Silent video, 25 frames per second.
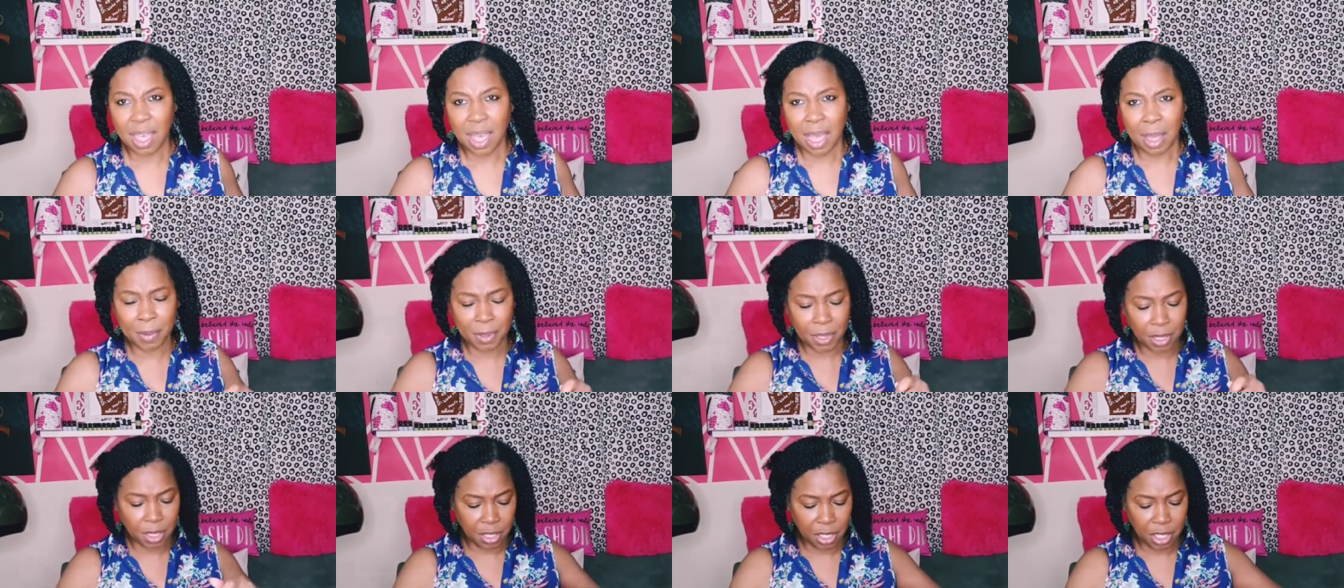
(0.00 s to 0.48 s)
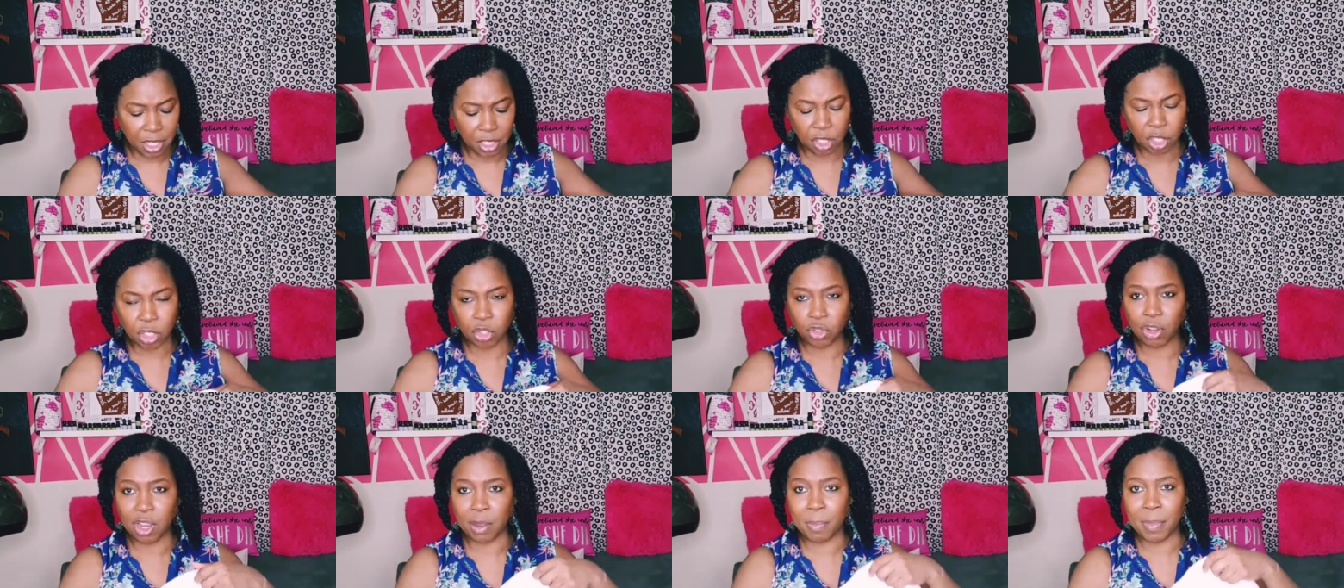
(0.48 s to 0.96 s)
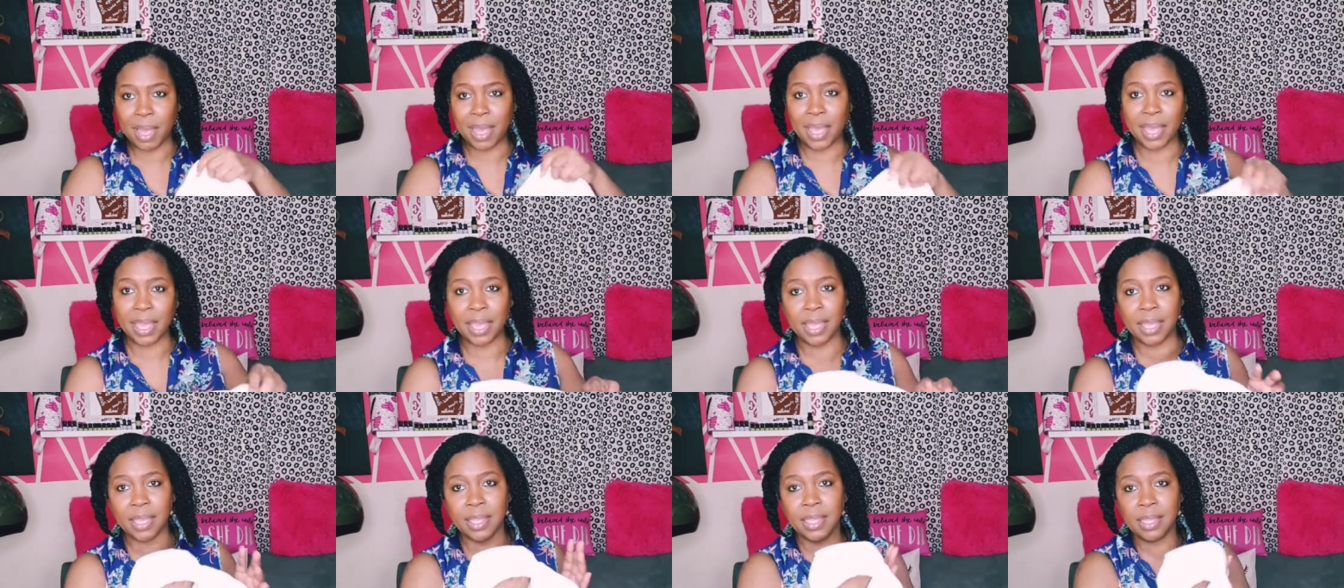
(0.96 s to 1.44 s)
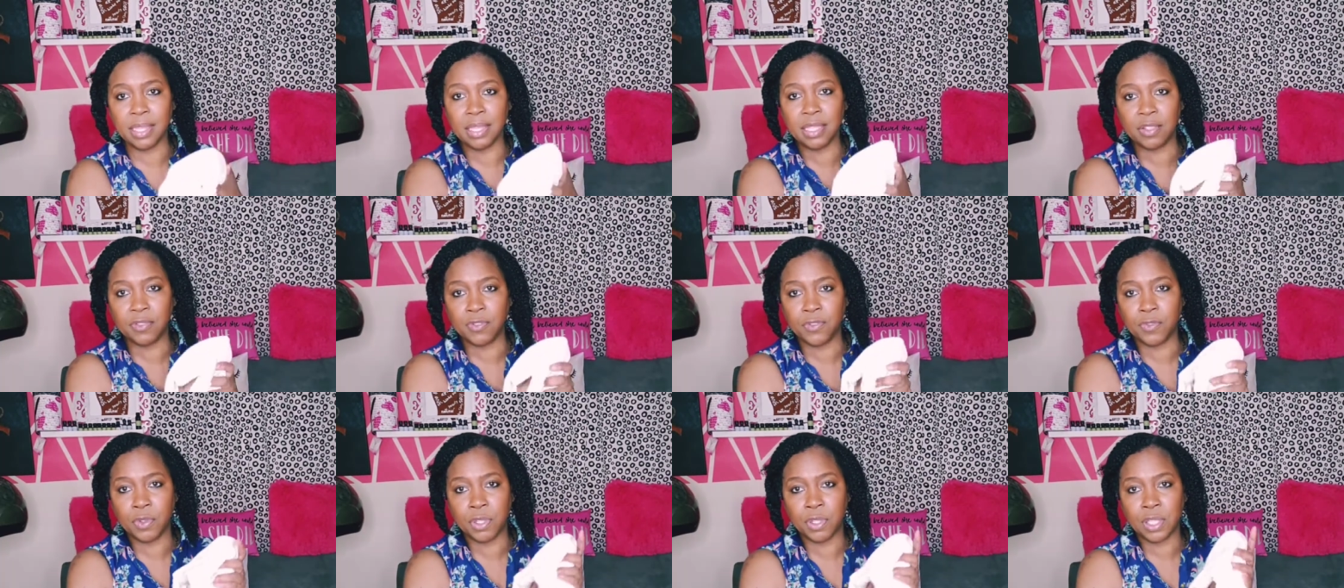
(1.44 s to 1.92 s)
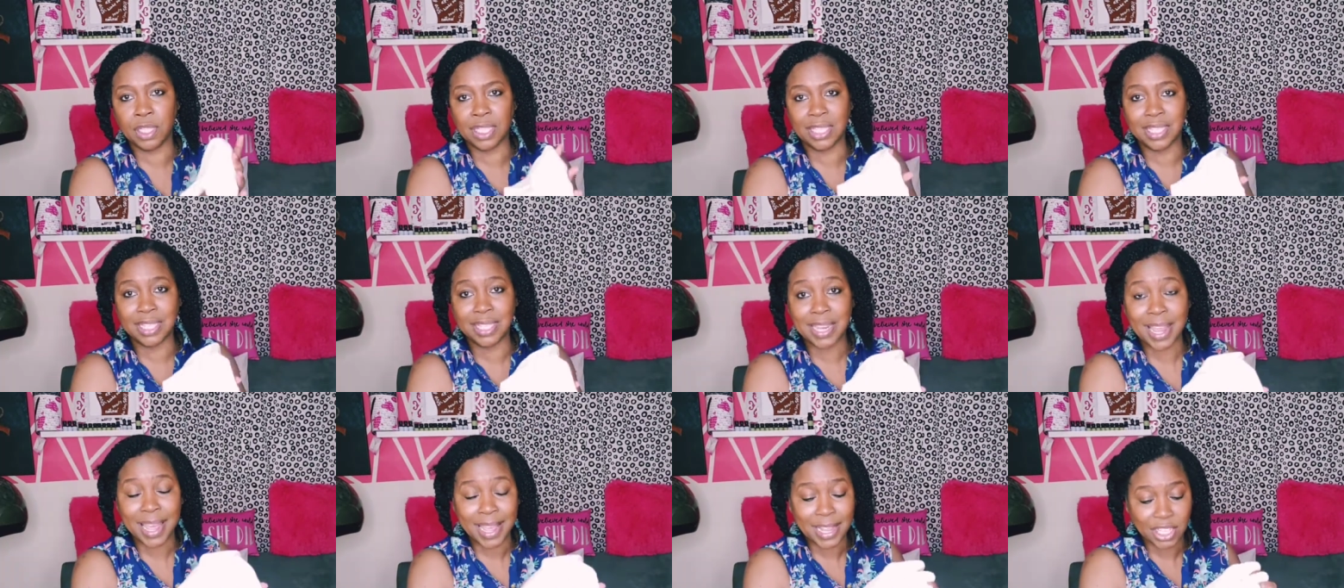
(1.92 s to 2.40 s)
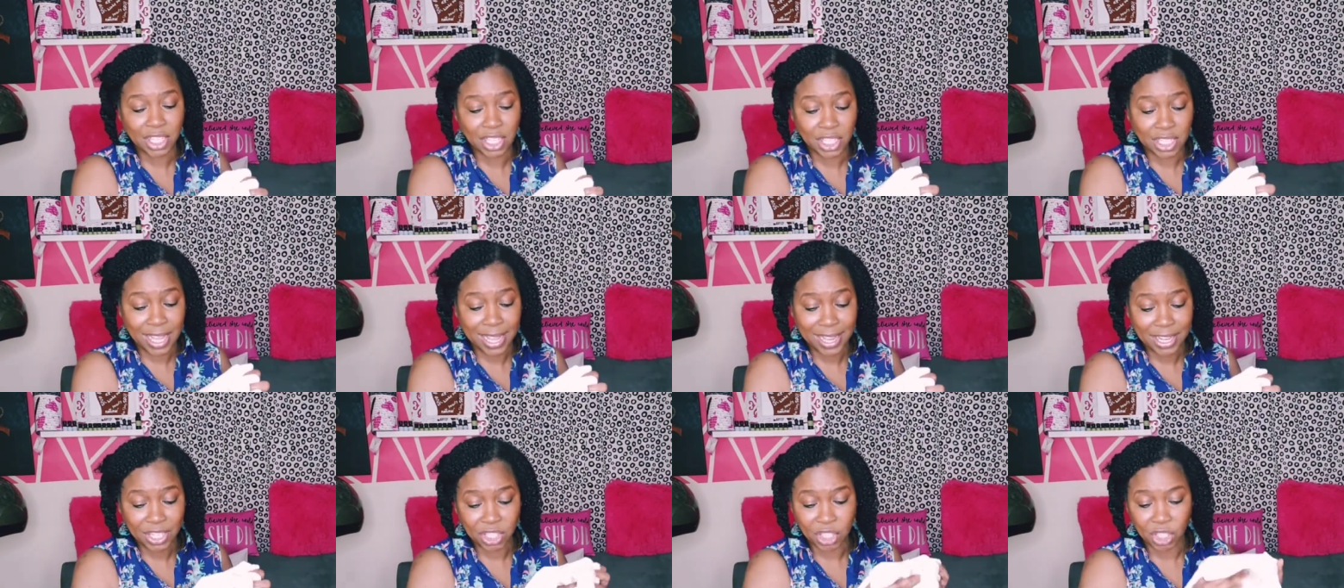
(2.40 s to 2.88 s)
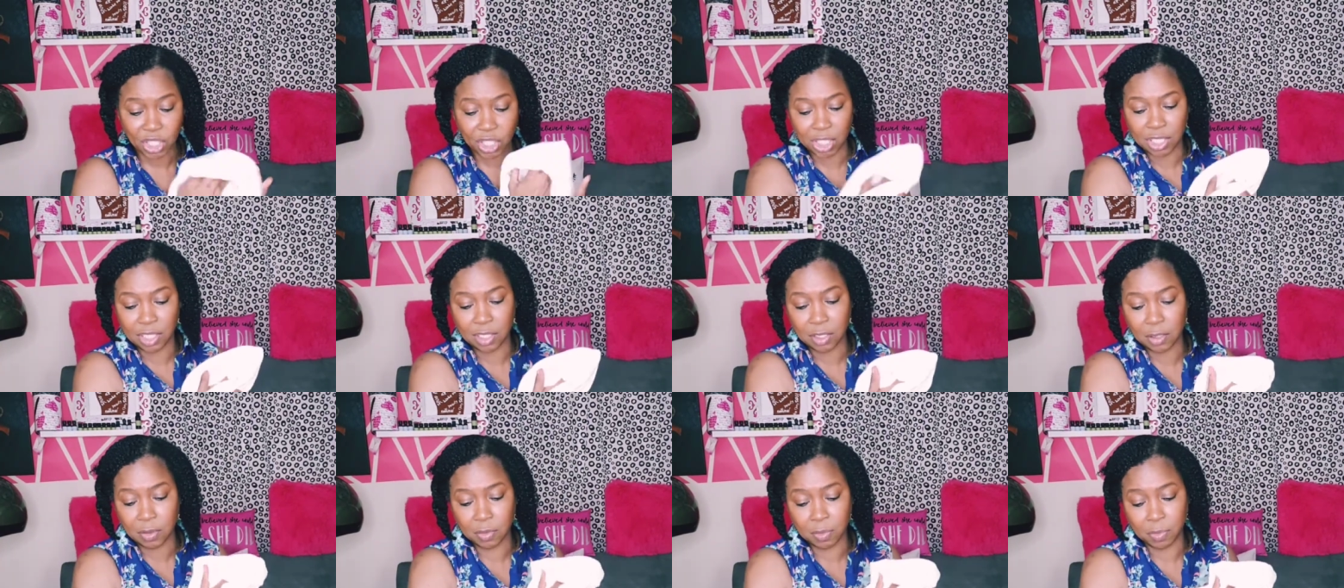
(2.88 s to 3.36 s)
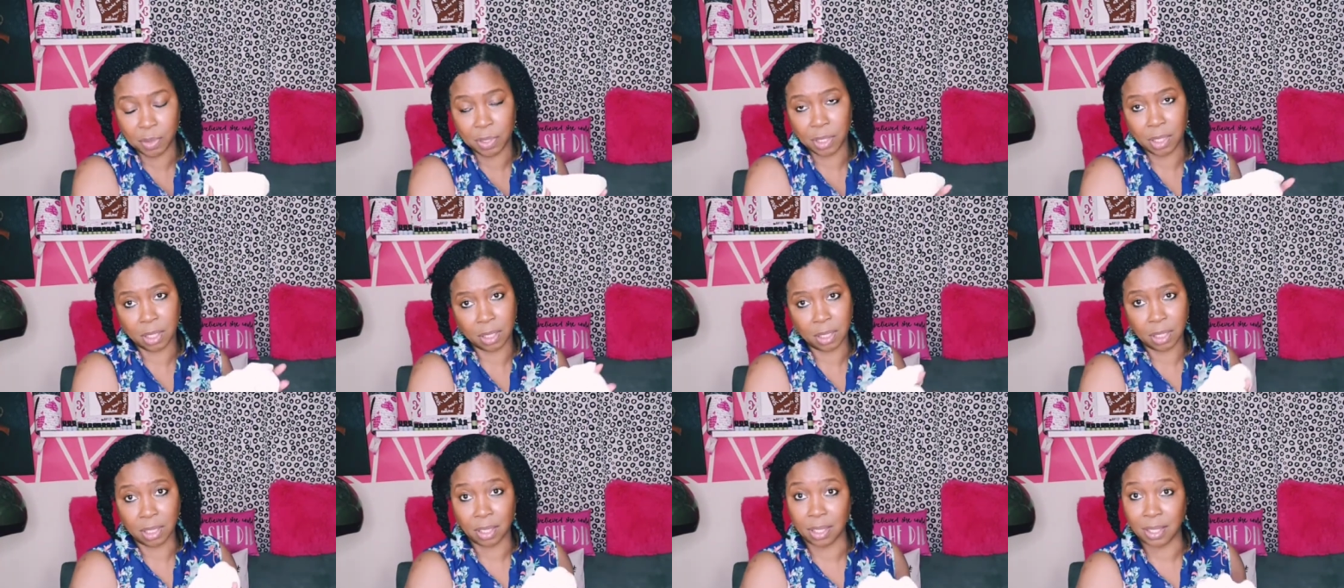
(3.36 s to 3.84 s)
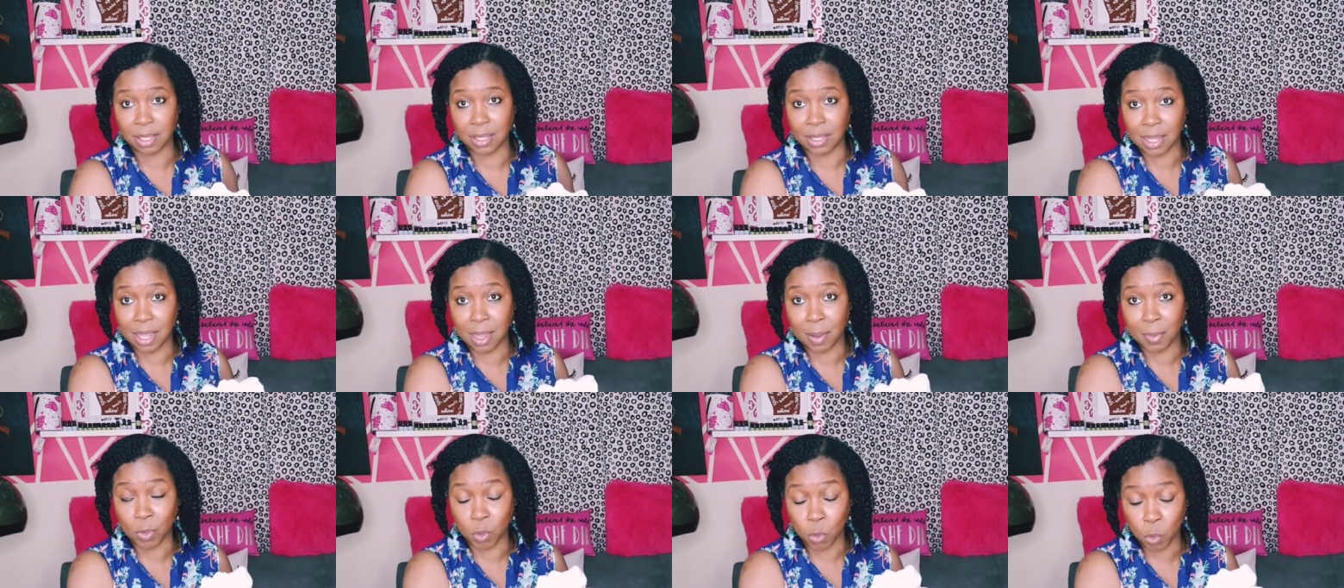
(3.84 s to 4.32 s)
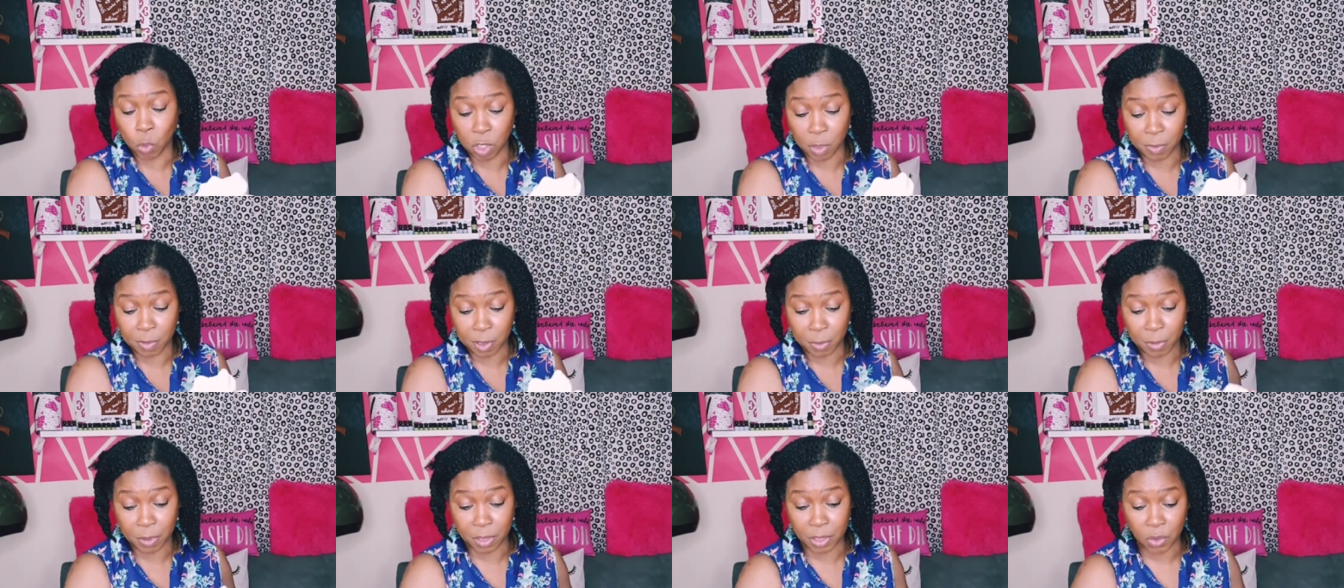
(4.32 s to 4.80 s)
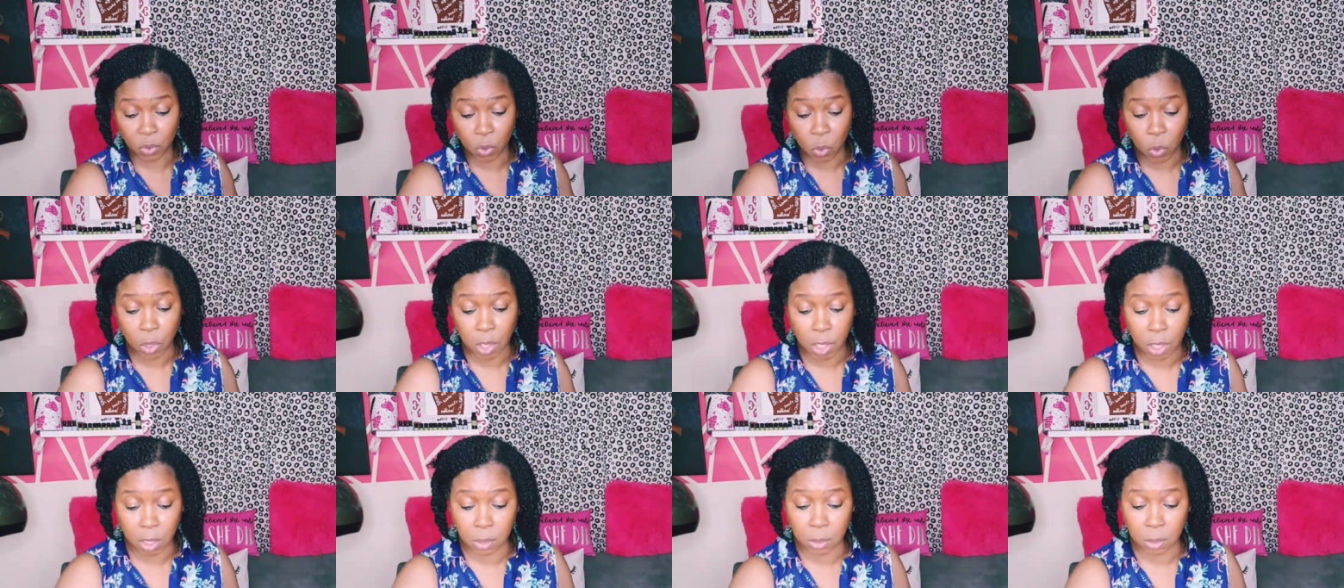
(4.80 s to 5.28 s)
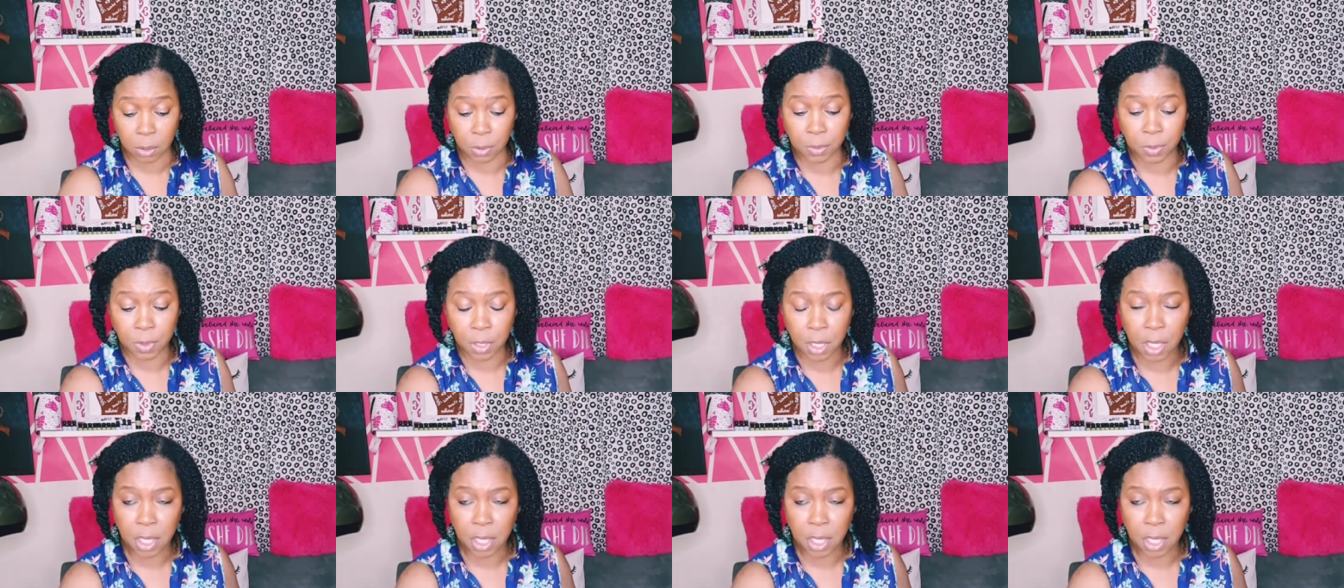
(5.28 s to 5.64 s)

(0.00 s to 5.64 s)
I'm gonna need to dry my hands for this next section because I'm going to be putting oil on.